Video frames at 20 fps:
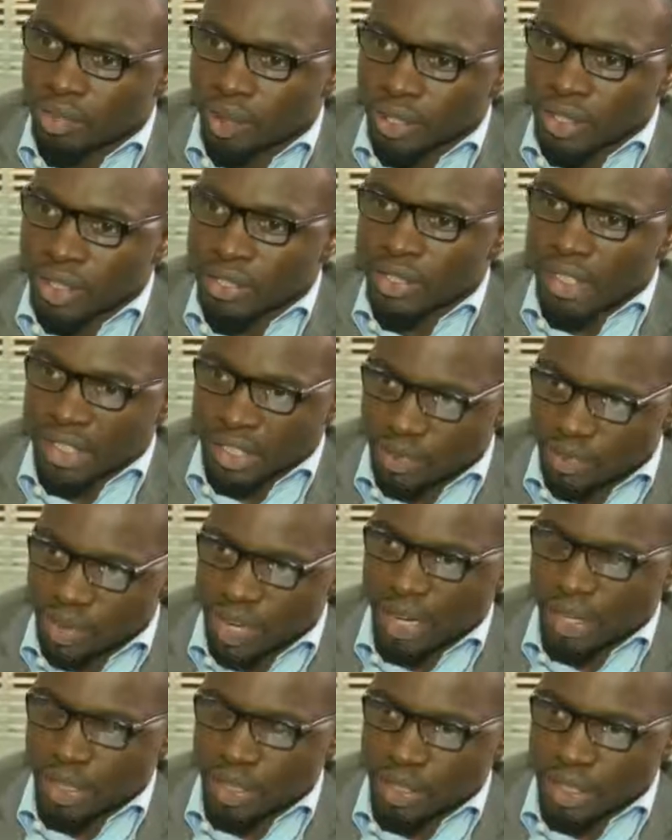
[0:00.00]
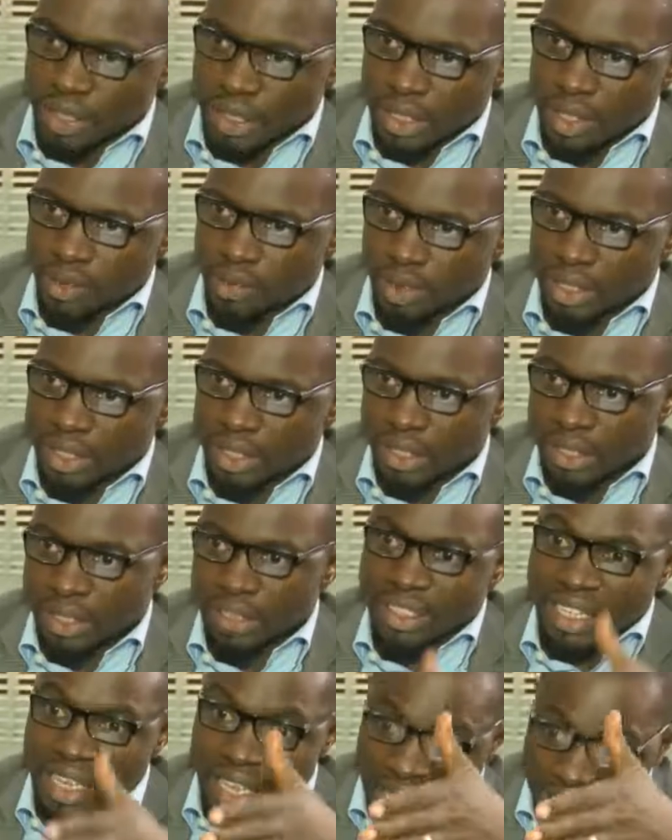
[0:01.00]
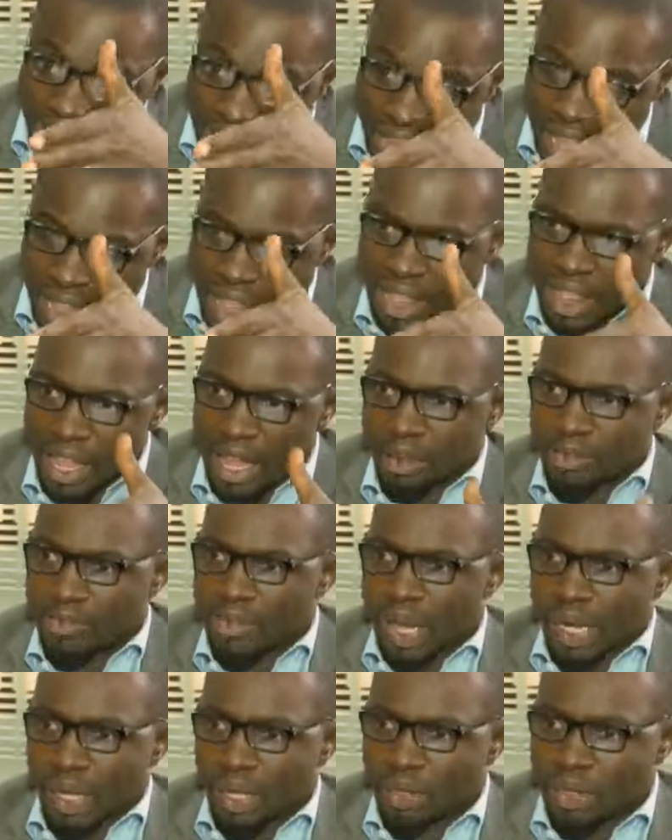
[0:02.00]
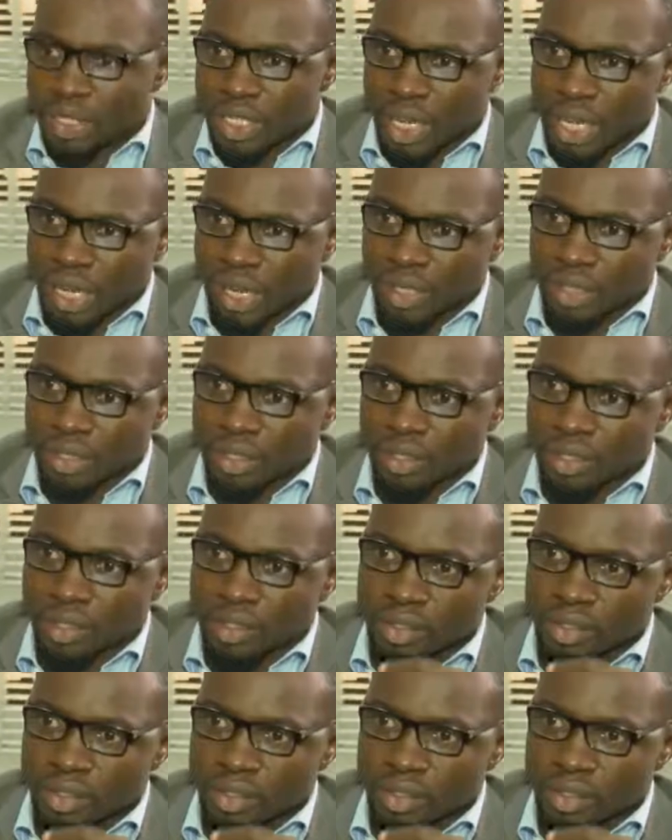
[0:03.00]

producers of electricity meters in that value chain.